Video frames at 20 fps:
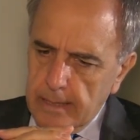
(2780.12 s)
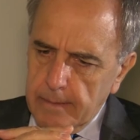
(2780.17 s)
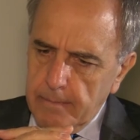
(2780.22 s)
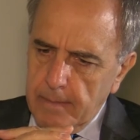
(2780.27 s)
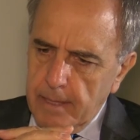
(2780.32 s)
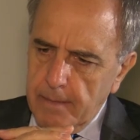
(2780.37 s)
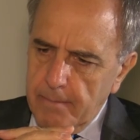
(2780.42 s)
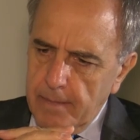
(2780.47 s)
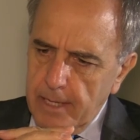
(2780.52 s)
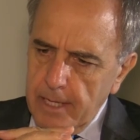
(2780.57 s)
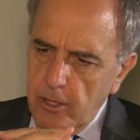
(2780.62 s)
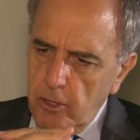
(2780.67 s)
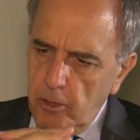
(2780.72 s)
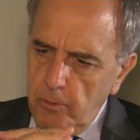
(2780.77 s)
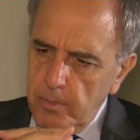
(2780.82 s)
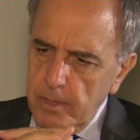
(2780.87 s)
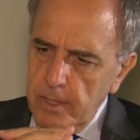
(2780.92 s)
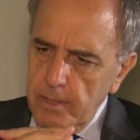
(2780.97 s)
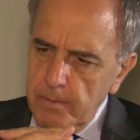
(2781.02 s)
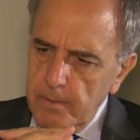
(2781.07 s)
my
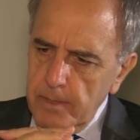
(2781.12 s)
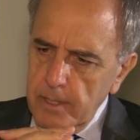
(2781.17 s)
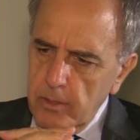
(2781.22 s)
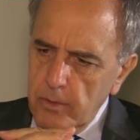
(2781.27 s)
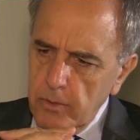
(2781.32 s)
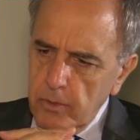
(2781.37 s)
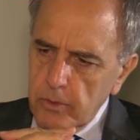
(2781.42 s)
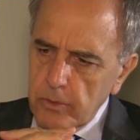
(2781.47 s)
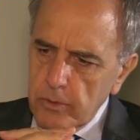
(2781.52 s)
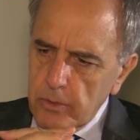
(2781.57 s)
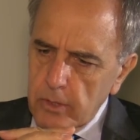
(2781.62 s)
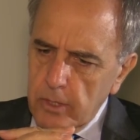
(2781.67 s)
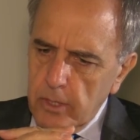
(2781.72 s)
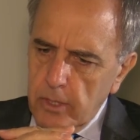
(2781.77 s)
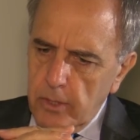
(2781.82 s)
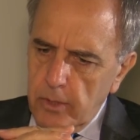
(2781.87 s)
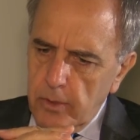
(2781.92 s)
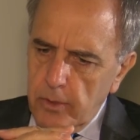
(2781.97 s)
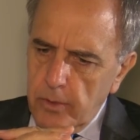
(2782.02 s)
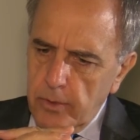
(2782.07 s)
hope is because
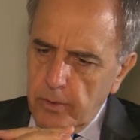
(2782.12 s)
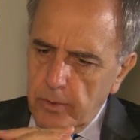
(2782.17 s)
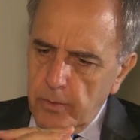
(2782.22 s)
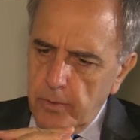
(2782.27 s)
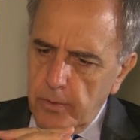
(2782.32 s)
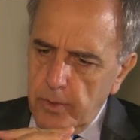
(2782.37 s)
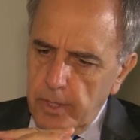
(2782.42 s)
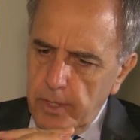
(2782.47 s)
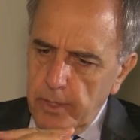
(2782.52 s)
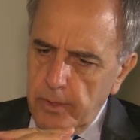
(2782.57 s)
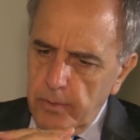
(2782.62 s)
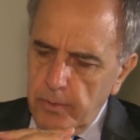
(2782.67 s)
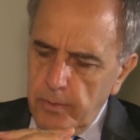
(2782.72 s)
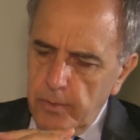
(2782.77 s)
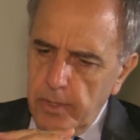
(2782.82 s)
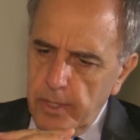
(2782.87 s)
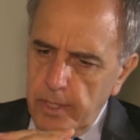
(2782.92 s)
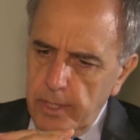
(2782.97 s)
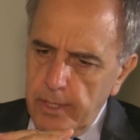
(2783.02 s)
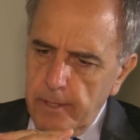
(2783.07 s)
we
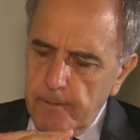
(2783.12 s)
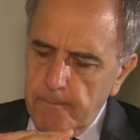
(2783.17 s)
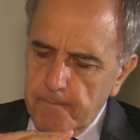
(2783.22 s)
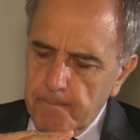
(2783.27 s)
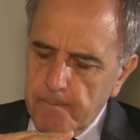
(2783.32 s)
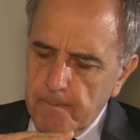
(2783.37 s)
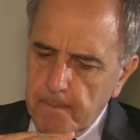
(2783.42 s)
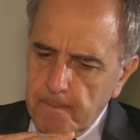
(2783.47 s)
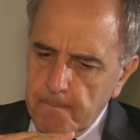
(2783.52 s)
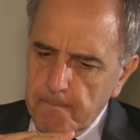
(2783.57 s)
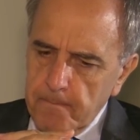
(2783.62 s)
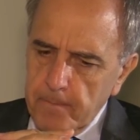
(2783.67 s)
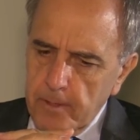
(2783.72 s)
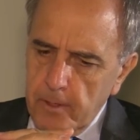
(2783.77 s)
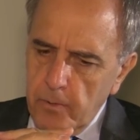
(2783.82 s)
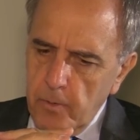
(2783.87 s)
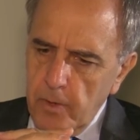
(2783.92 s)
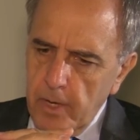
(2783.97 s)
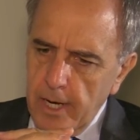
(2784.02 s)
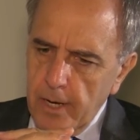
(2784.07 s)

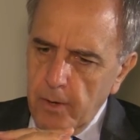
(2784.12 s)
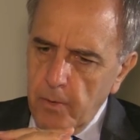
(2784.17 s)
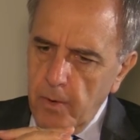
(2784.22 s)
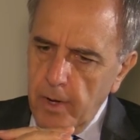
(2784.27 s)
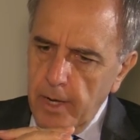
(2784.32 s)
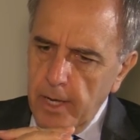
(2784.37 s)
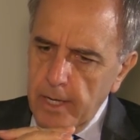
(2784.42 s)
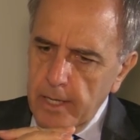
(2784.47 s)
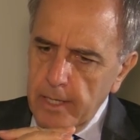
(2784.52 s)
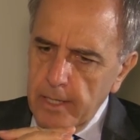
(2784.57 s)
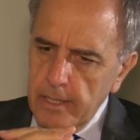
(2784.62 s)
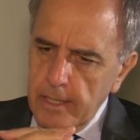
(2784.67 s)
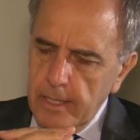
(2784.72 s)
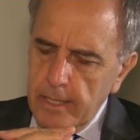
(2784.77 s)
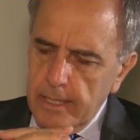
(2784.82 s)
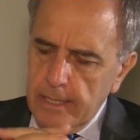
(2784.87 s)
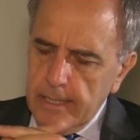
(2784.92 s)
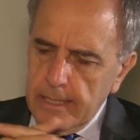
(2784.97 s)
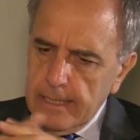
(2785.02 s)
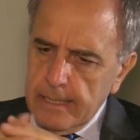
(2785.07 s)
are aware
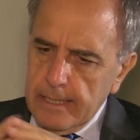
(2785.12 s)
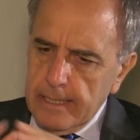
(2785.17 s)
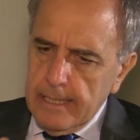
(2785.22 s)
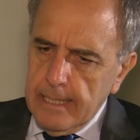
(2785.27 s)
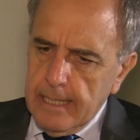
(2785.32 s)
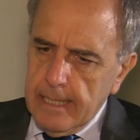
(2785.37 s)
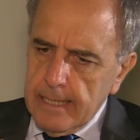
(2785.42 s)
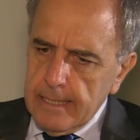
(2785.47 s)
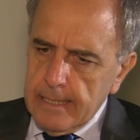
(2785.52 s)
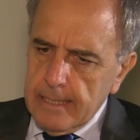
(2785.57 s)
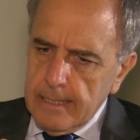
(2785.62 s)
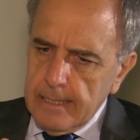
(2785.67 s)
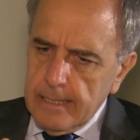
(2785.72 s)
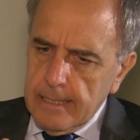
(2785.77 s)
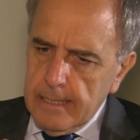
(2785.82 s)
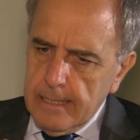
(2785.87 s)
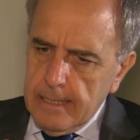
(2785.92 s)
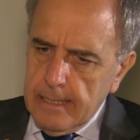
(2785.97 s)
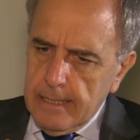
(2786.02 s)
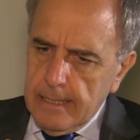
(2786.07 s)
that
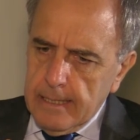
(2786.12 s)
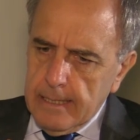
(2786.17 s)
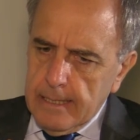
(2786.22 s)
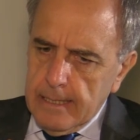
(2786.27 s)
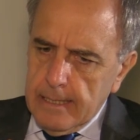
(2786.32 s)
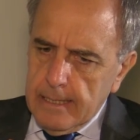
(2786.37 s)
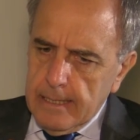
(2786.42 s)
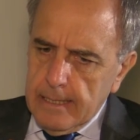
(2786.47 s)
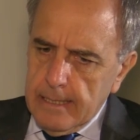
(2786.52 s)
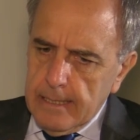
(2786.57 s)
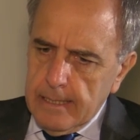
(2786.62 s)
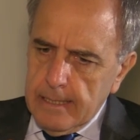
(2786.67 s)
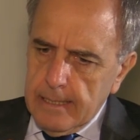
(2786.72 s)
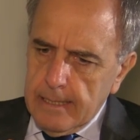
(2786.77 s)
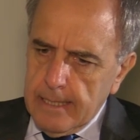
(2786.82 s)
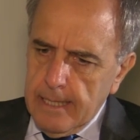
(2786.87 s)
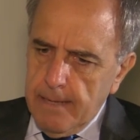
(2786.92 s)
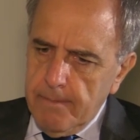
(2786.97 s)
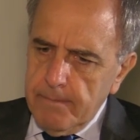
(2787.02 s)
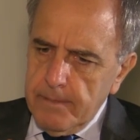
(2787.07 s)

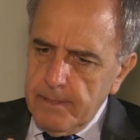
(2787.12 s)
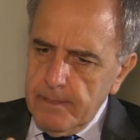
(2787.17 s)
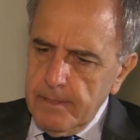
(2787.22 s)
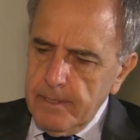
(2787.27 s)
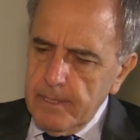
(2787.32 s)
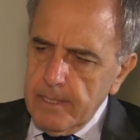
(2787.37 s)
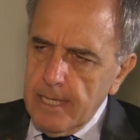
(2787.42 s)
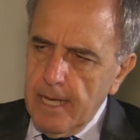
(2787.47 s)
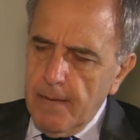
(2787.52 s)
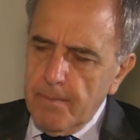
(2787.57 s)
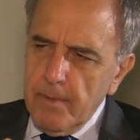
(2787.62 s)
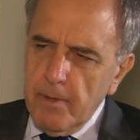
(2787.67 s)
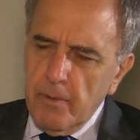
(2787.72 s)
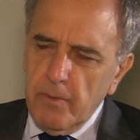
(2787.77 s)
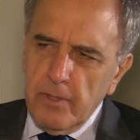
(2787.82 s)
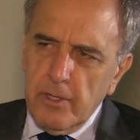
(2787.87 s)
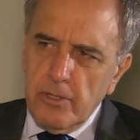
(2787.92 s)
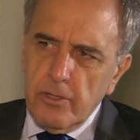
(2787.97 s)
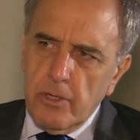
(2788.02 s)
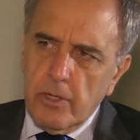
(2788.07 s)
something is happening
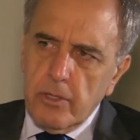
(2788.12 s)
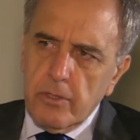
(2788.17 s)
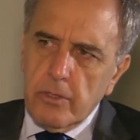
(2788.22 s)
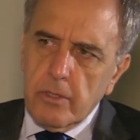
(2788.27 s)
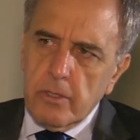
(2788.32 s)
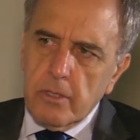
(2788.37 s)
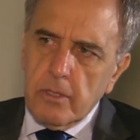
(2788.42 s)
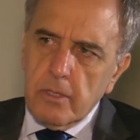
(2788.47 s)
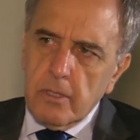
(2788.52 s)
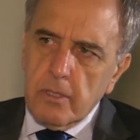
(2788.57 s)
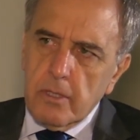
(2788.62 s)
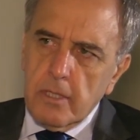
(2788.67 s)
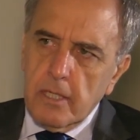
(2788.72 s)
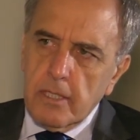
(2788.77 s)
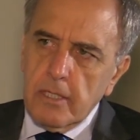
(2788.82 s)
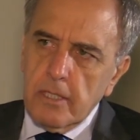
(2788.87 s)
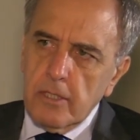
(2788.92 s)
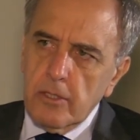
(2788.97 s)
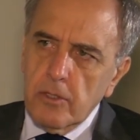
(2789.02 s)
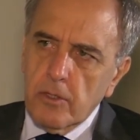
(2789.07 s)
with the churches
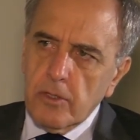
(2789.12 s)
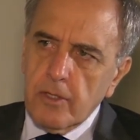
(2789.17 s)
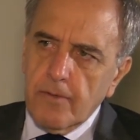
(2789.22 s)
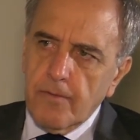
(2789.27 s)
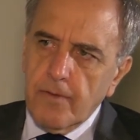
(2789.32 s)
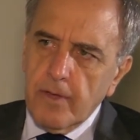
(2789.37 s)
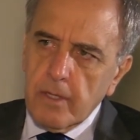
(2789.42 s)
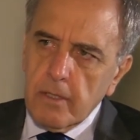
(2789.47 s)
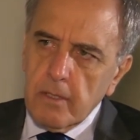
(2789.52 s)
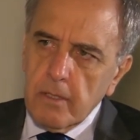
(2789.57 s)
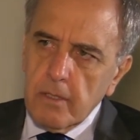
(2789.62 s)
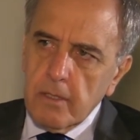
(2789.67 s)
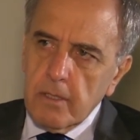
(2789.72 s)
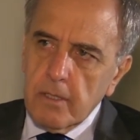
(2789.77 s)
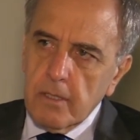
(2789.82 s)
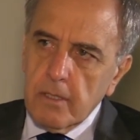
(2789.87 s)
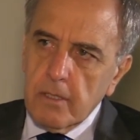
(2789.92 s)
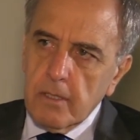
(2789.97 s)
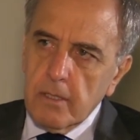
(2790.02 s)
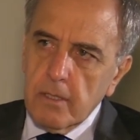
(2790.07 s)
that is not affected
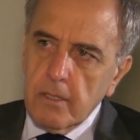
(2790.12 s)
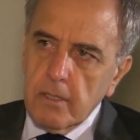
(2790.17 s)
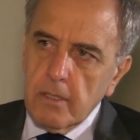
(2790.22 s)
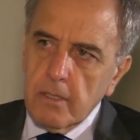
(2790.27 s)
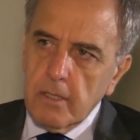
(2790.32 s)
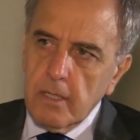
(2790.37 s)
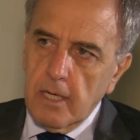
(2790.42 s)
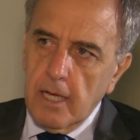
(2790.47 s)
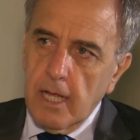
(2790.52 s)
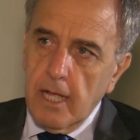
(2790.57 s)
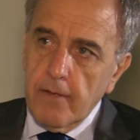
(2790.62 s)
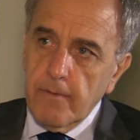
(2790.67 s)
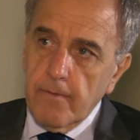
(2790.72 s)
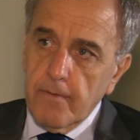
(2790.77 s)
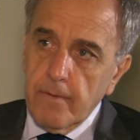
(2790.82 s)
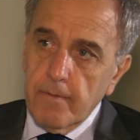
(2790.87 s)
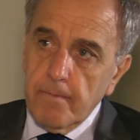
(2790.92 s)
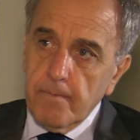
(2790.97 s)
the life.